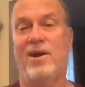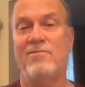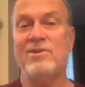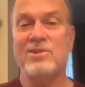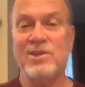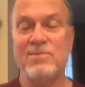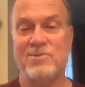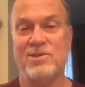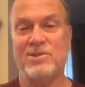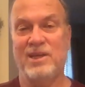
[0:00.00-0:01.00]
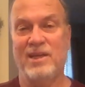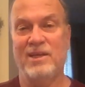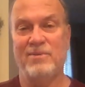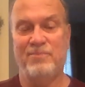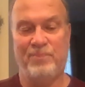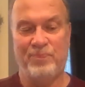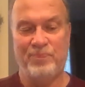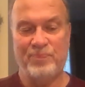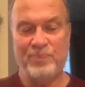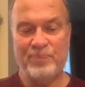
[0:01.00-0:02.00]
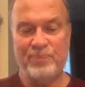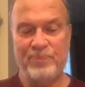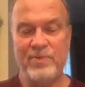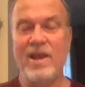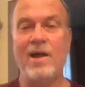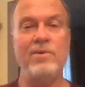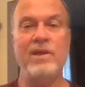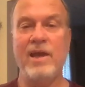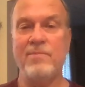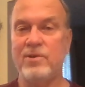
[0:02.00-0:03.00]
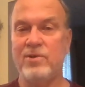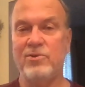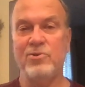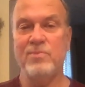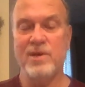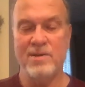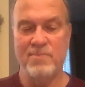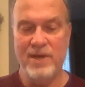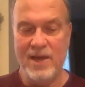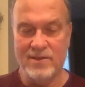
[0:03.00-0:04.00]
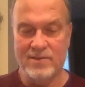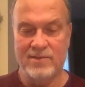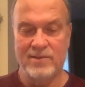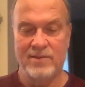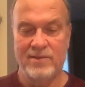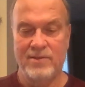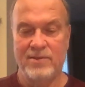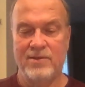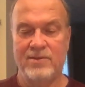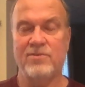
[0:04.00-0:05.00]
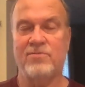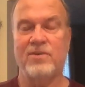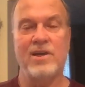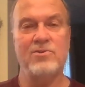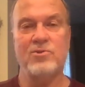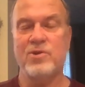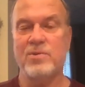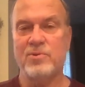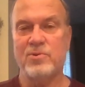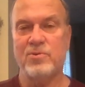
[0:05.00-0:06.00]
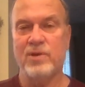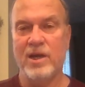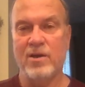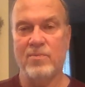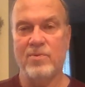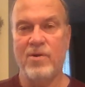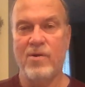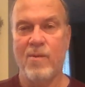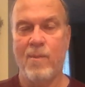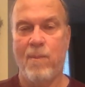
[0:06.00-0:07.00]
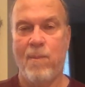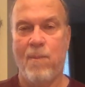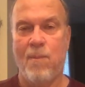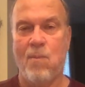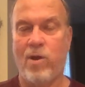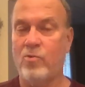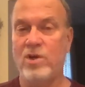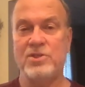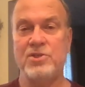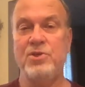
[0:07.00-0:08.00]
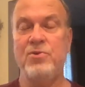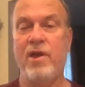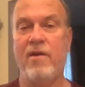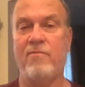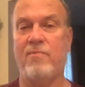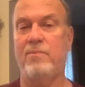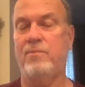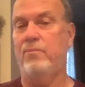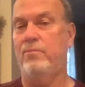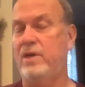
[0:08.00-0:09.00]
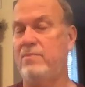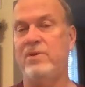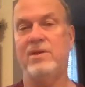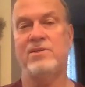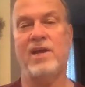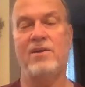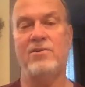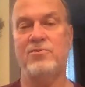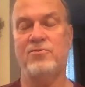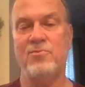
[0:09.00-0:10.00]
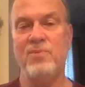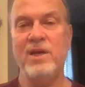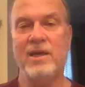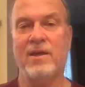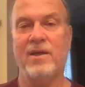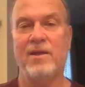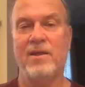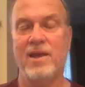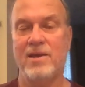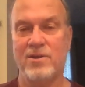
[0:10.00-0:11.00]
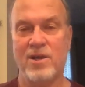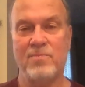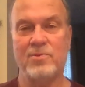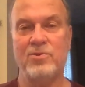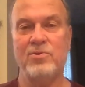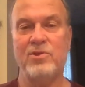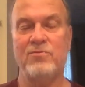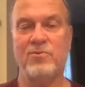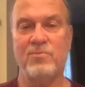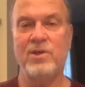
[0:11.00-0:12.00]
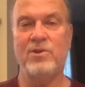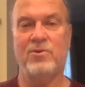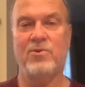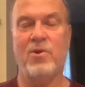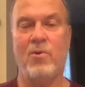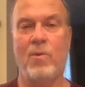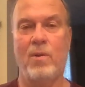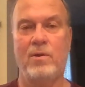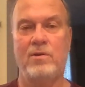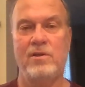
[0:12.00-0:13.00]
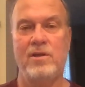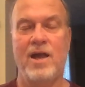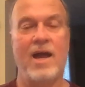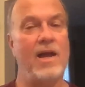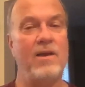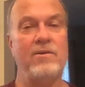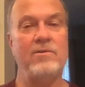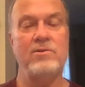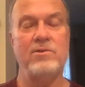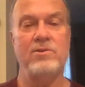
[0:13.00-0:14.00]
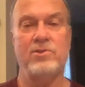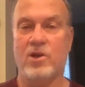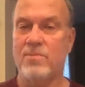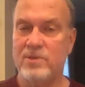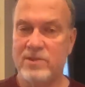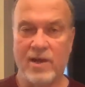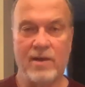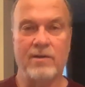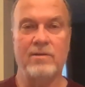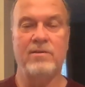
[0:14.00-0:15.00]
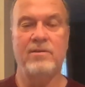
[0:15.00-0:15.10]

Obviously, I'm just kidding. I'll be happy to do my best to find scriptural help. A question you have may be a challenge for me and an opportunity for me to grow iron sharpens iron